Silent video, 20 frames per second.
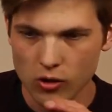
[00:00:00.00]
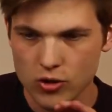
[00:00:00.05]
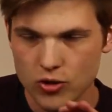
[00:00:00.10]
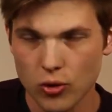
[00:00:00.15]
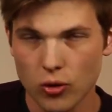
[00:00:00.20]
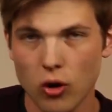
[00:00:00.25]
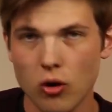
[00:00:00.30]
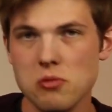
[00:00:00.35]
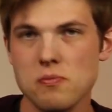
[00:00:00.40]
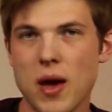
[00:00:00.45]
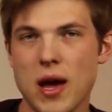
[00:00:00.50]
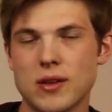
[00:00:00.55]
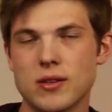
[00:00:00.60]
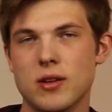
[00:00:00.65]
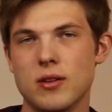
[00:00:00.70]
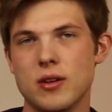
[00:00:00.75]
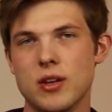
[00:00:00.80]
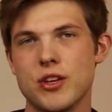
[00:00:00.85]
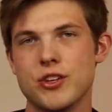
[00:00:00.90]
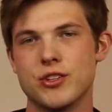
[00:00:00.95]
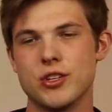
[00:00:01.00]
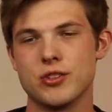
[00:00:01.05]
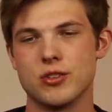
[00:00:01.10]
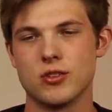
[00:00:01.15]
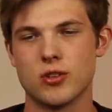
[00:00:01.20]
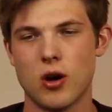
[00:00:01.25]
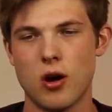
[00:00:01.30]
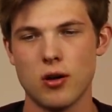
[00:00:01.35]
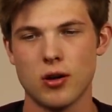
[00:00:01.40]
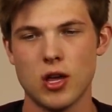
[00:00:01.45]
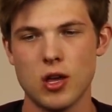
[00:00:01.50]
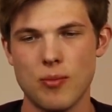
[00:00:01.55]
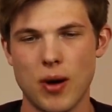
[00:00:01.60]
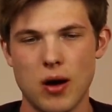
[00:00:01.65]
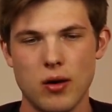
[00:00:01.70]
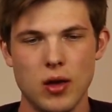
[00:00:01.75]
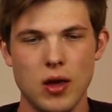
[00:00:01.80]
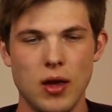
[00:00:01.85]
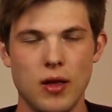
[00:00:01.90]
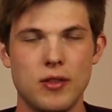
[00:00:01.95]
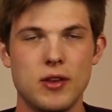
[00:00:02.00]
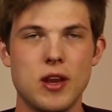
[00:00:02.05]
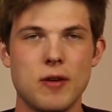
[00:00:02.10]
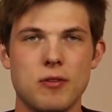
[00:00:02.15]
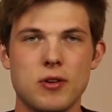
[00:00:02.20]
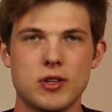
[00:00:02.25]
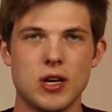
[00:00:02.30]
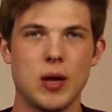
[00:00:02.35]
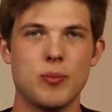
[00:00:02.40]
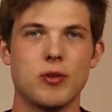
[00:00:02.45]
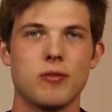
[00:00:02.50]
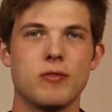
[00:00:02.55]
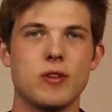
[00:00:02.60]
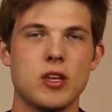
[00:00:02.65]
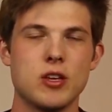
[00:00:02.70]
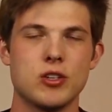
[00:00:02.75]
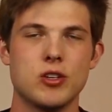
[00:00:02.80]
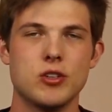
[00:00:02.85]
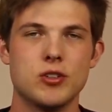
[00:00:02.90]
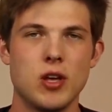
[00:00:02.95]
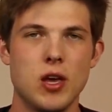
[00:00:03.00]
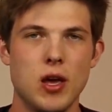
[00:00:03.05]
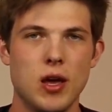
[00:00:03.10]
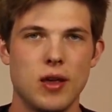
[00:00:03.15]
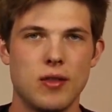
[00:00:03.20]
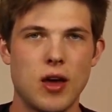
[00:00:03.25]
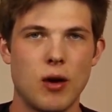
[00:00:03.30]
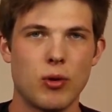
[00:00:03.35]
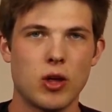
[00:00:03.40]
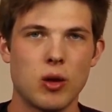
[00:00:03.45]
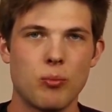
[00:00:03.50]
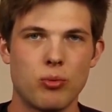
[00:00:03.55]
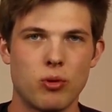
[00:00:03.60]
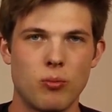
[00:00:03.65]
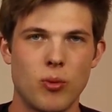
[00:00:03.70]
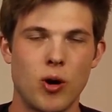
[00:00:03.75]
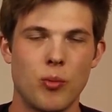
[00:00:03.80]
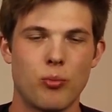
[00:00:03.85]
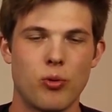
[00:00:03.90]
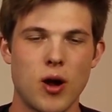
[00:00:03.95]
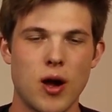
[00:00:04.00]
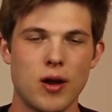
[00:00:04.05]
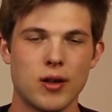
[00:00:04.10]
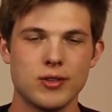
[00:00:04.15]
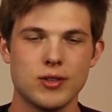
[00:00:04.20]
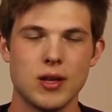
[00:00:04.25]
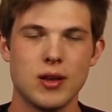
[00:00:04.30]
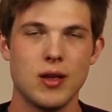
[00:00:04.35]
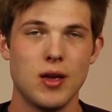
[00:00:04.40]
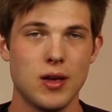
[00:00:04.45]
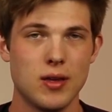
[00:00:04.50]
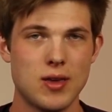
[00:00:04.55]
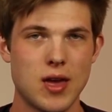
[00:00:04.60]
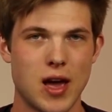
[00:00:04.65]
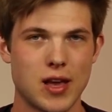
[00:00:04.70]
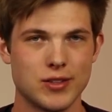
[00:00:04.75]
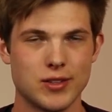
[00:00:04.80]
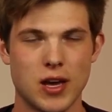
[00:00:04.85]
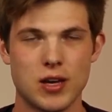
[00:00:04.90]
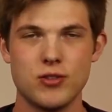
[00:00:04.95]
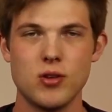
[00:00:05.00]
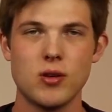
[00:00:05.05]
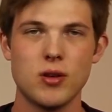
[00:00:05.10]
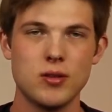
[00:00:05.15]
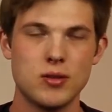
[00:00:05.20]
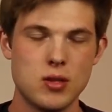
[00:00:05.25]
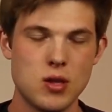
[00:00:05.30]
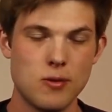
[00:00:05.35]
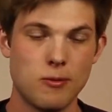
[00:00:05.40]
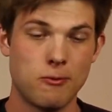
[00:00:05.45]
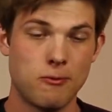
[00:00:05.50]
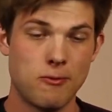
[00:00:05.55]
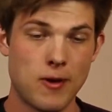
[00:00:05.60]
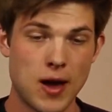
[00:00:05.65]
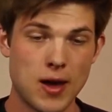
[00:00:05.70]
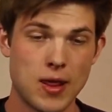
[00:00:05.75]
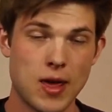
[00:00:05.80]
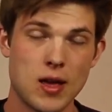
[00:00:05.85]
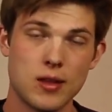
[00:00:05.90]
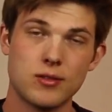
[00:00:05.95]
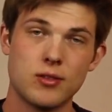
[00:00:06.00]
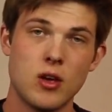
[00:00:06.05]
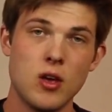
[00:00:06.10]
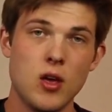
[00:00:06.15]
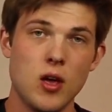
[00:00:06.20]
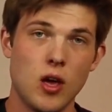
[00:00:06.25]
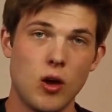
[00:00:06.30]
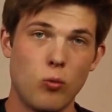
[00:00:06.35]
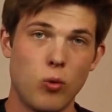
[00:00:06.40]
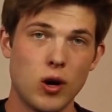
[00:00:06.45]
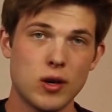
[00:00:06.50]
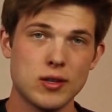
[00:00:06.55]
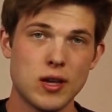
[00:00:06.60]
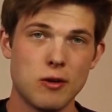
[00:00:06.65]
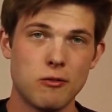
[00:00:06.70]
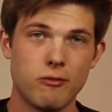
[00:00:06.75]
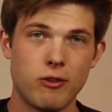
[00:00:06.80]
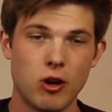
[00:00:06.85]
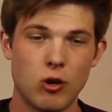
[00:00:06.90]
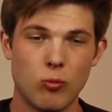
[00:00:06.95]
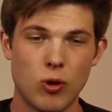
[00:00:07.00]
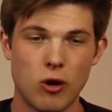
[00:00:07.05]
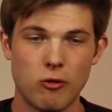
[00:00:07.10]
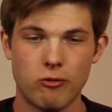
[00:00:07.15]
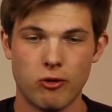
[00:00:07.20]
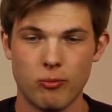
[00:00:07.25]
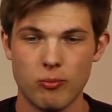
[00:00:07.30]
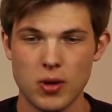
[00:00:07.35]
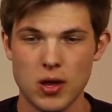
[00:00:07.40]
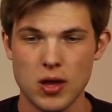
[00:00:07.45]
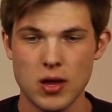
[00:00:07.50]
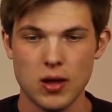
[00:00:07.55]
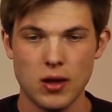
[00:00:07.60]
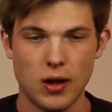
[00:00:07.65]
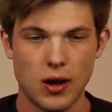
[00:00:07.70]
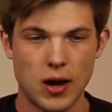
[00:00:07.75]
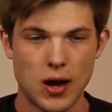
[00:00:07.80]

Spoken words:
So going back to niches and talking about the different types of niches that we can promote products in, yes, as you can see, finance, it works out very well for me.